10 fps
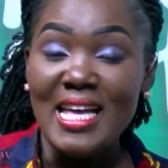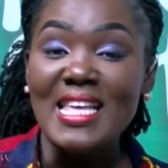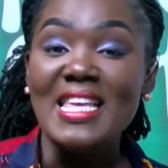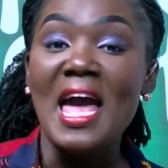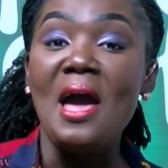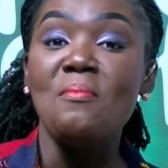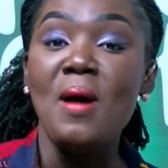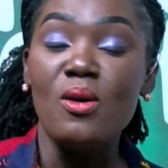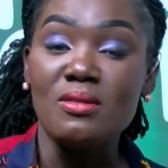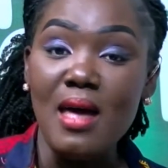yeah
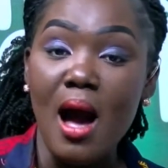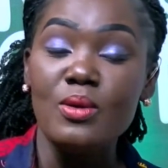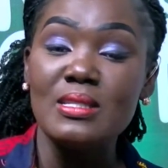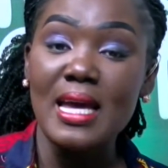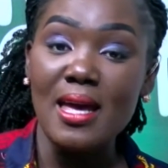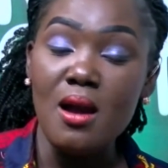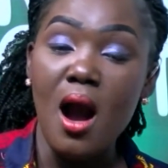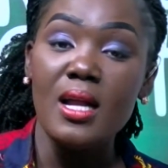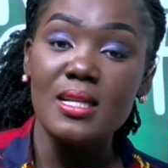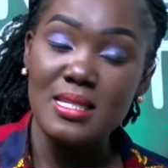ma 1000
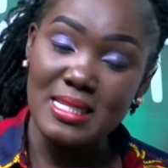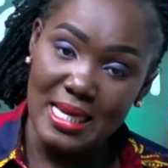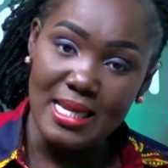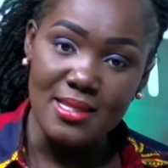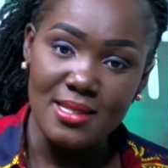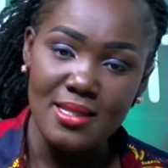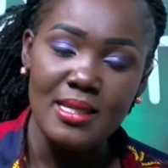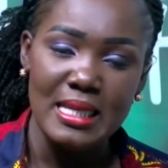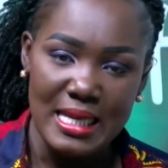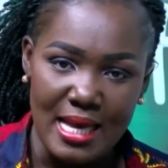Ghana cedis.
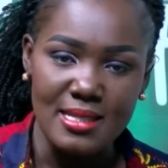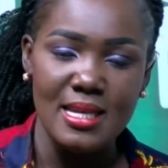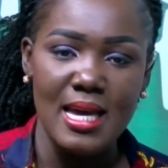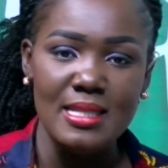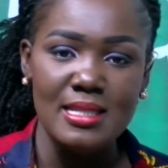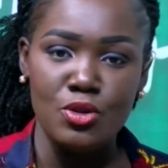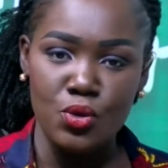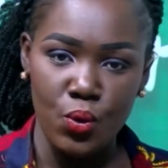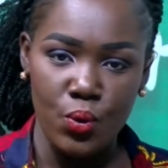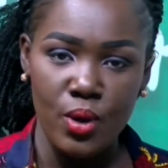Yes, ain't
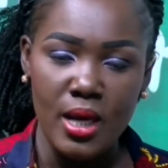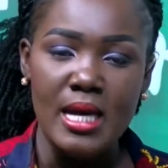it all.